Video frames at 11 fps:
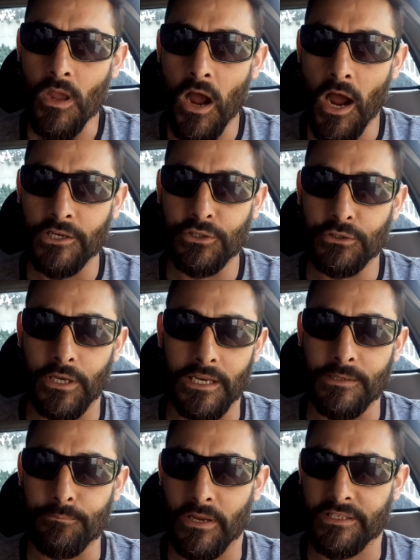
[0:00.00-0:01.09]
I had to
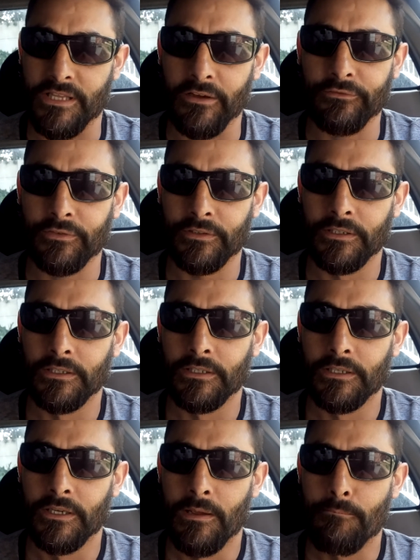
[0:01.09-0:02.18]
delete my stuff.
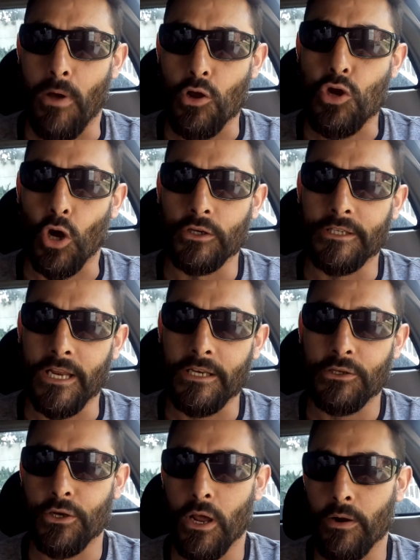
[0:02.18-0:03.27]
My
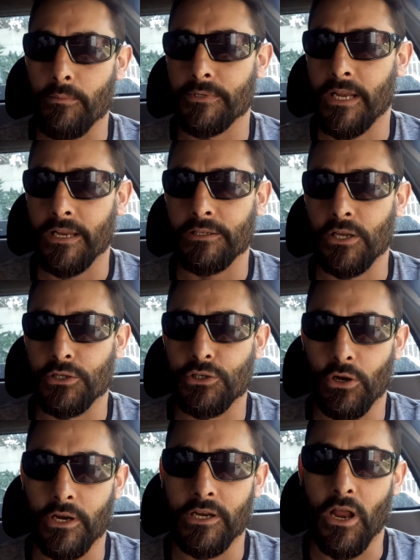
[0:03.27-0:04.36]
content, you know what I'm saying. So
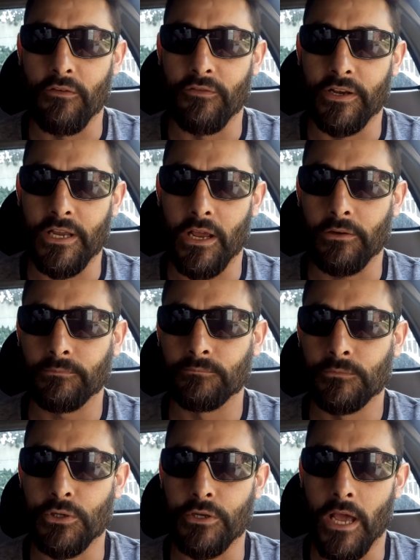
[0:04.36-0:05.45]
sorry, no video
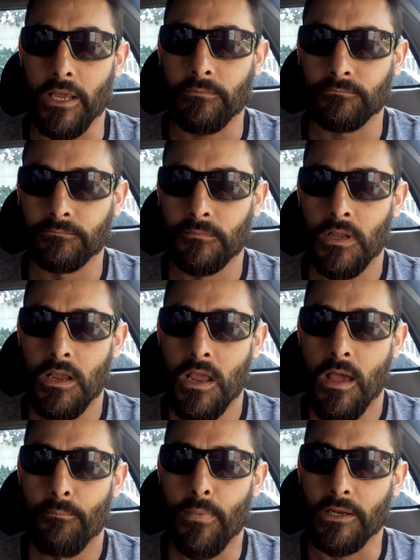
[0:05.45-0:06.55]
today.
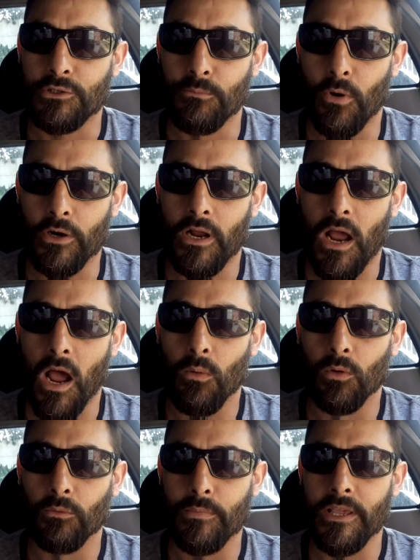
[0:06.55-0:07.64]
But tomorrow I
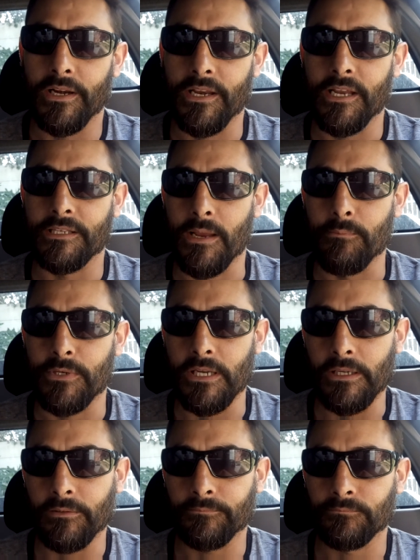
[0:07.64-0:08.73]
will be
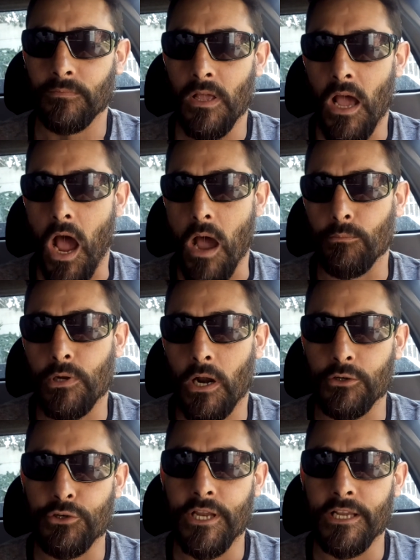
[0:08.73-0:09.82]
re-attempting. I'm
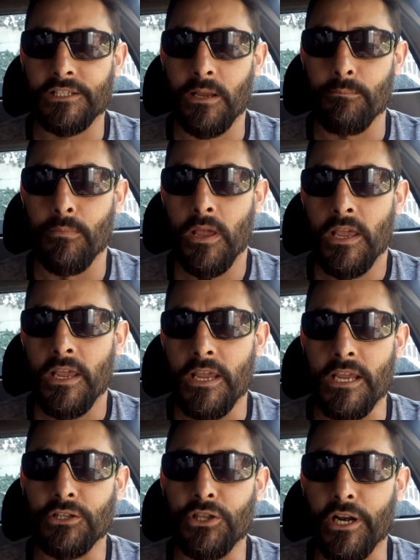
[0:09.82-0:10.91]
trying to get some
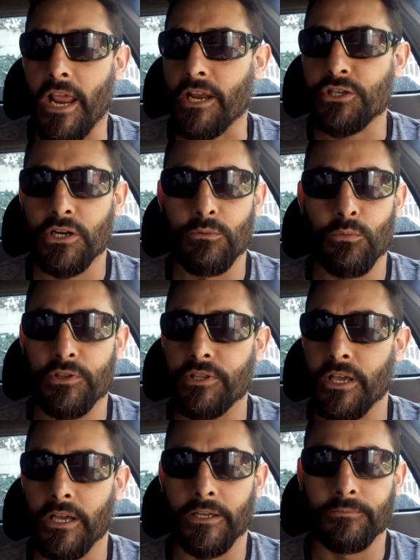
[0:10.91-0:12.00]
interaction with
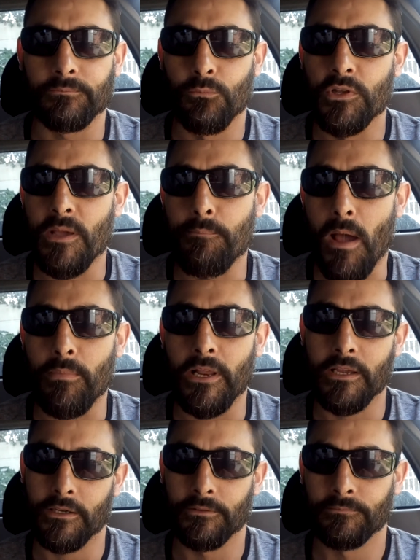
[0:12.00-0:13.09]
the
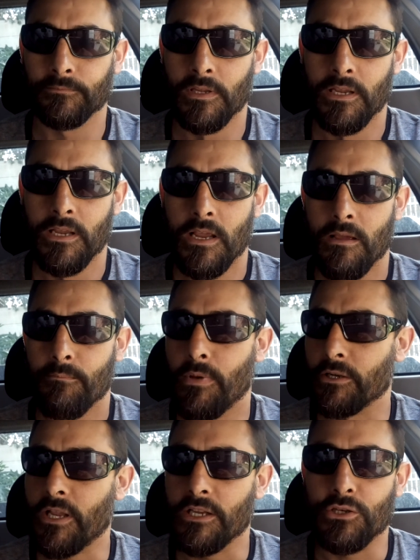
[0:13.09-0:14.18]
public,
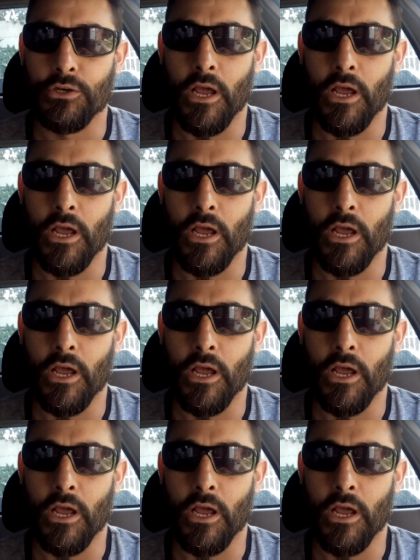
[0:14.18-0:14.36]
but as you